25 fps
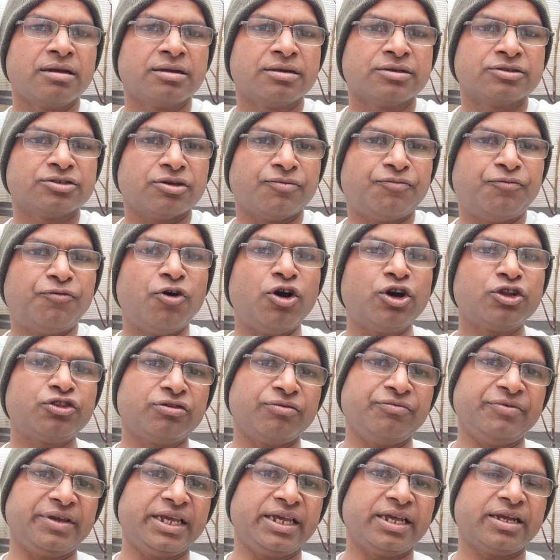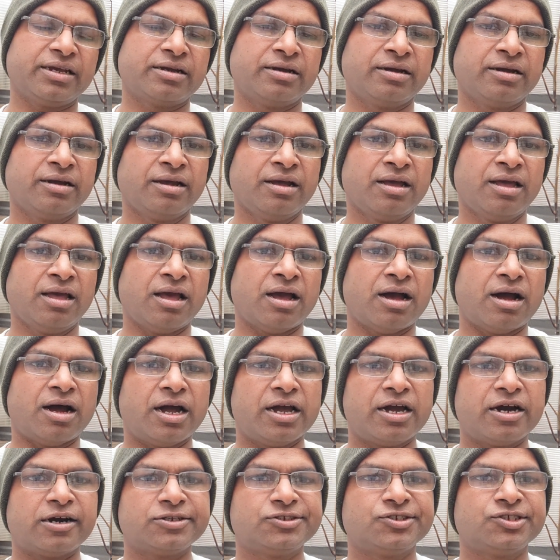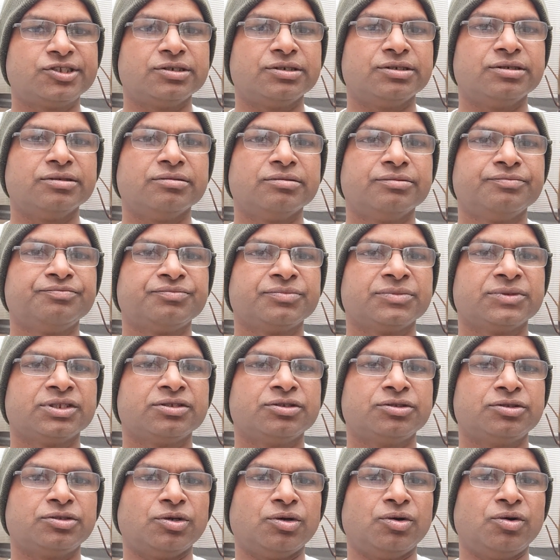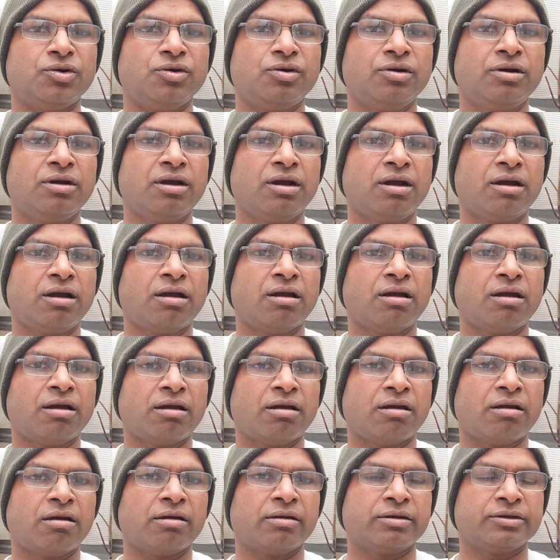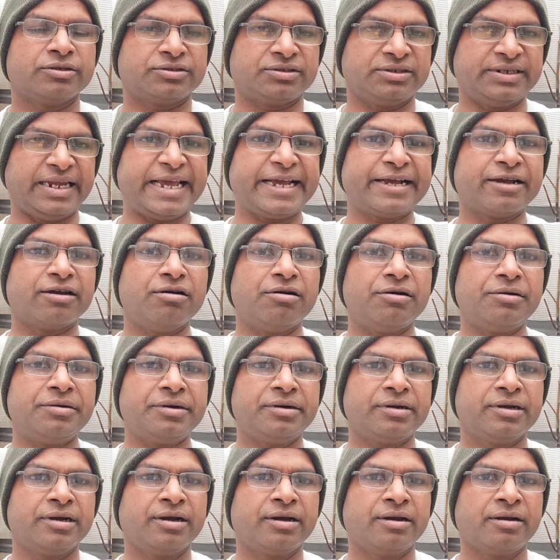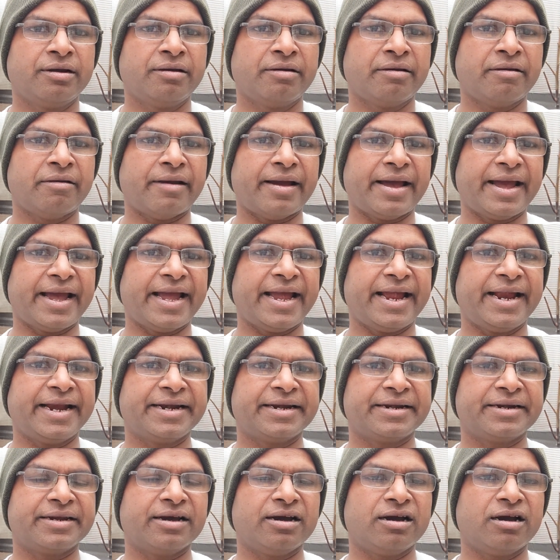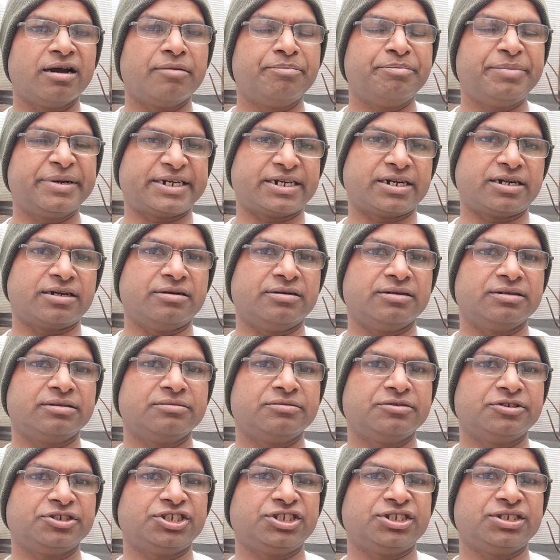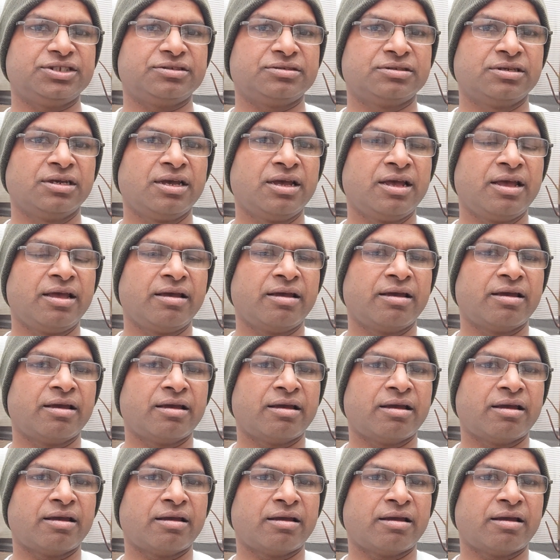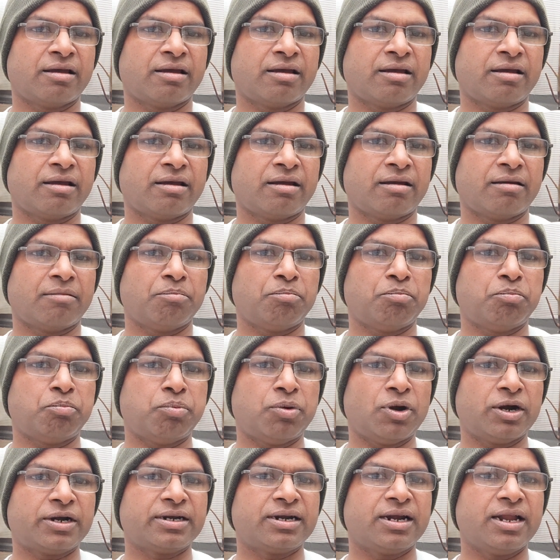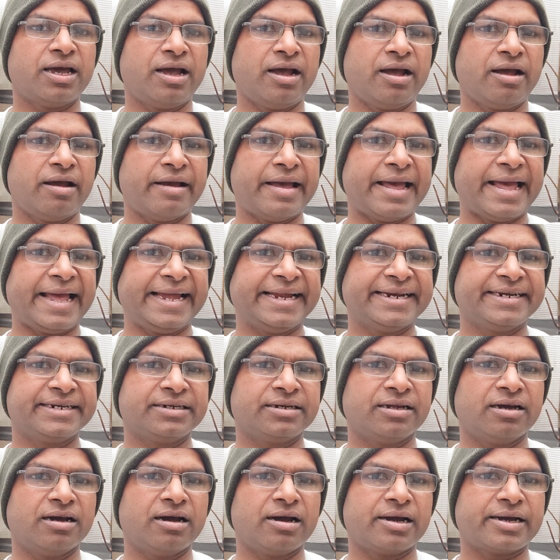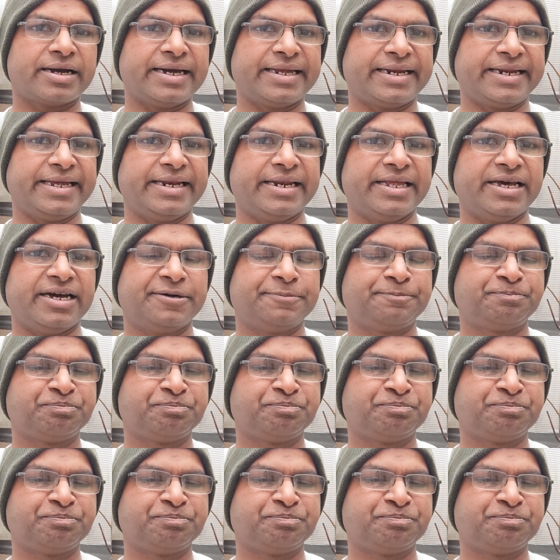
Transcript: So 4th week, I also sow snake gourd and bitter gourd, which is Potla and Karela.